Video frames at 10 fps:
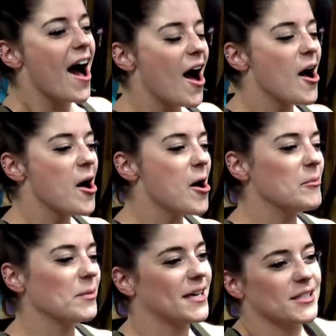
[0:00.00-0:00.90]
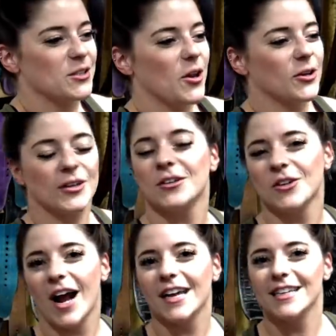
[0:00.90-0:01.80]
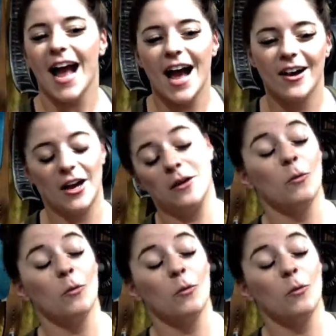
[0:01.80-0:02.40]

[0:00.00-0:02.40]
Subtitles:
Because, you know, you can grind out.